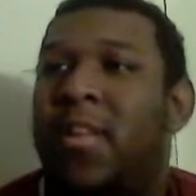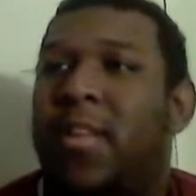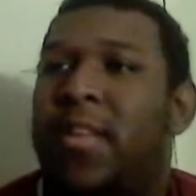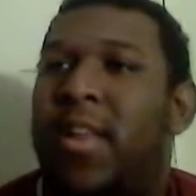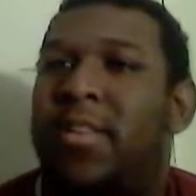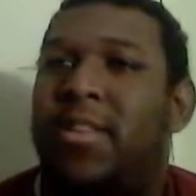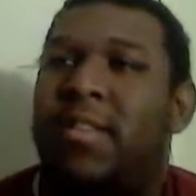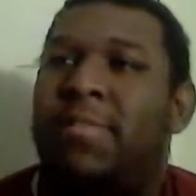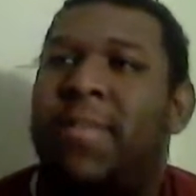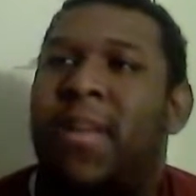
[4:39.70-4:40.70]
The Sage is
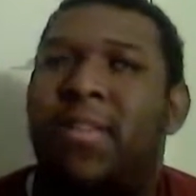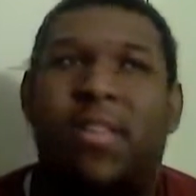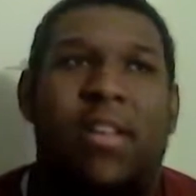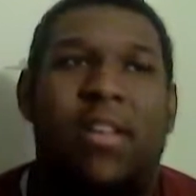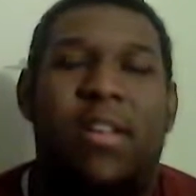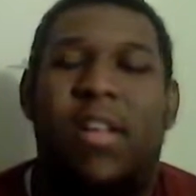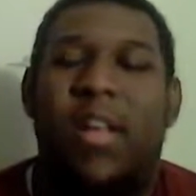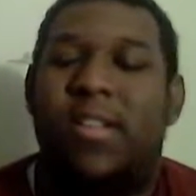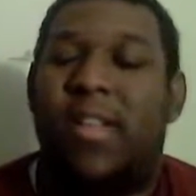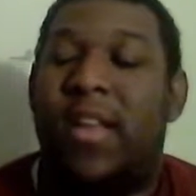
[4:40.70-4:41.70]
expats,
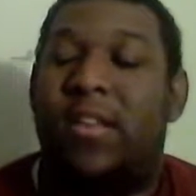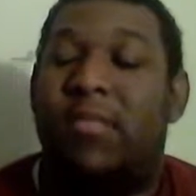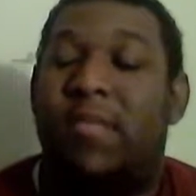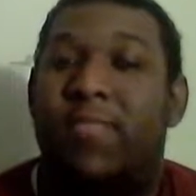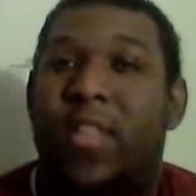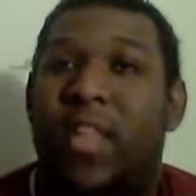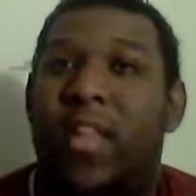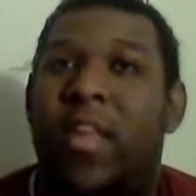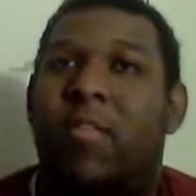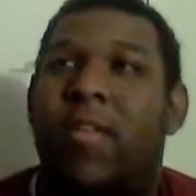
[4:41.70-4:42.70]
as can't do
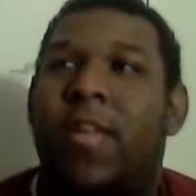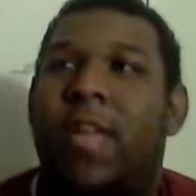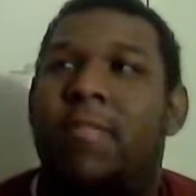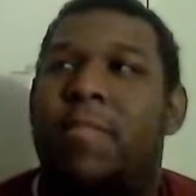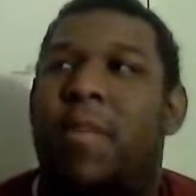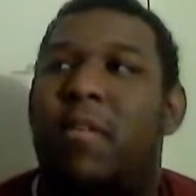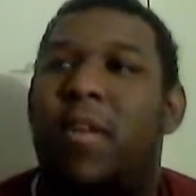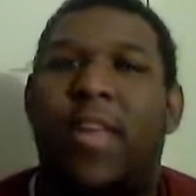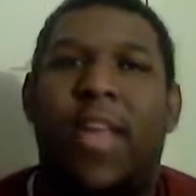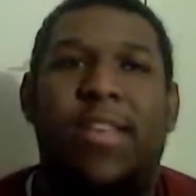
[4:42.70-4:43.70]
thing. He already gave him the power,
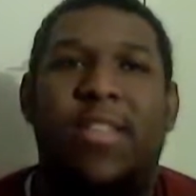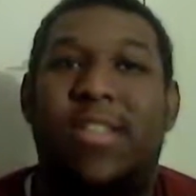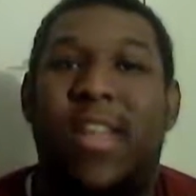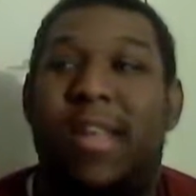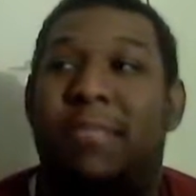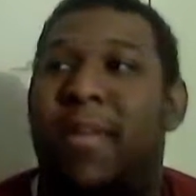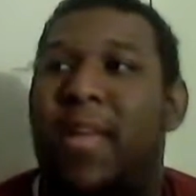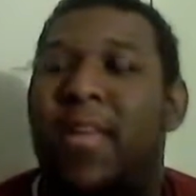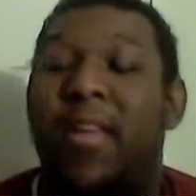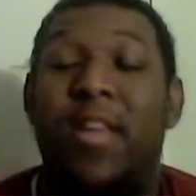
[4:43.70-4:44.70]
he can't just take it
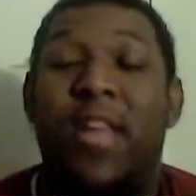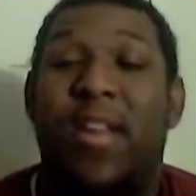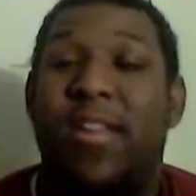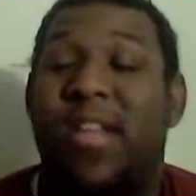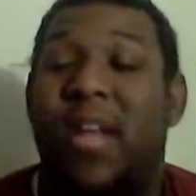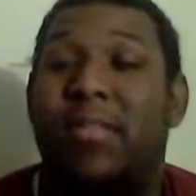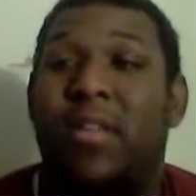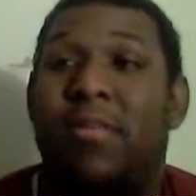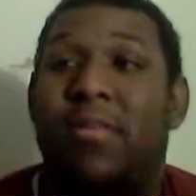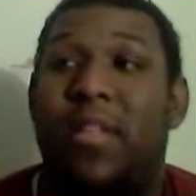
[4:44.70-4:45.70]
back. And his time's
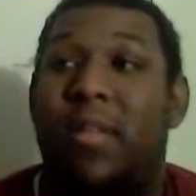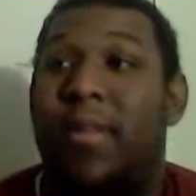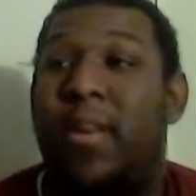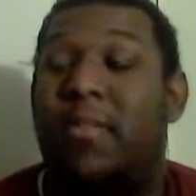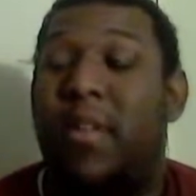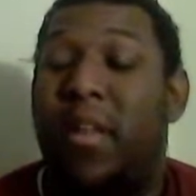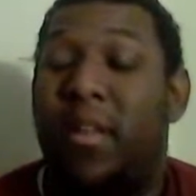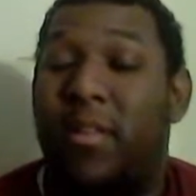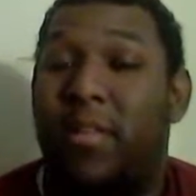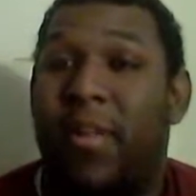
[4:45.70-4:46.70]
almost up
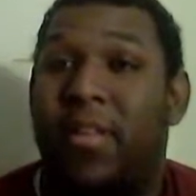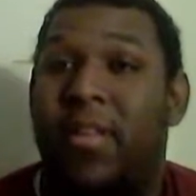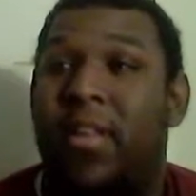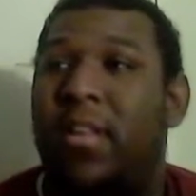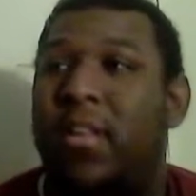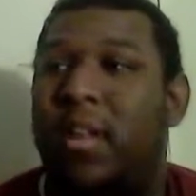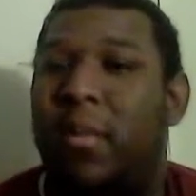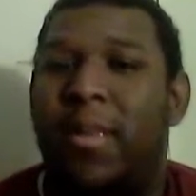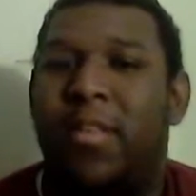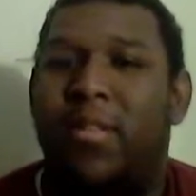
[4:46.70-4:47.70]
anyway, basically.
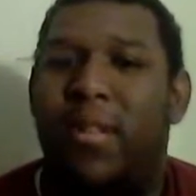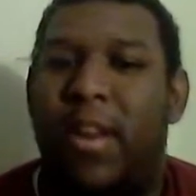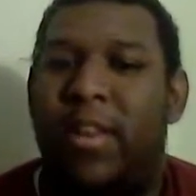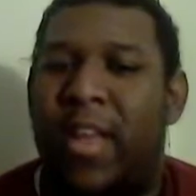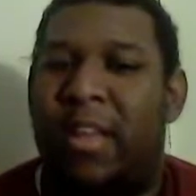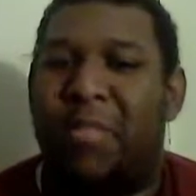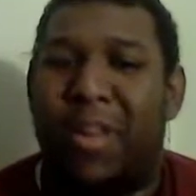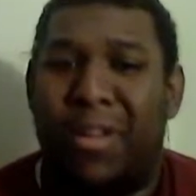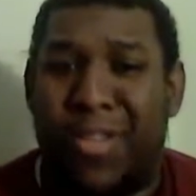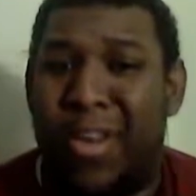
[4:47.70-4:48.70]
I mean, he's already dead.
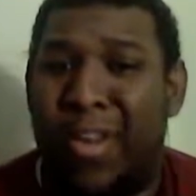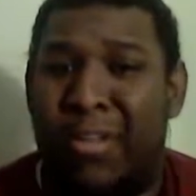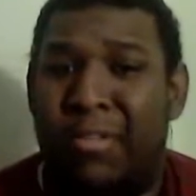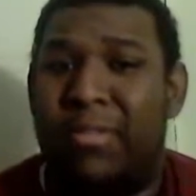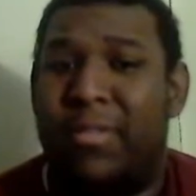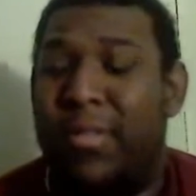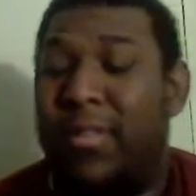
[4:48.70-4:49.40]
What else can he do?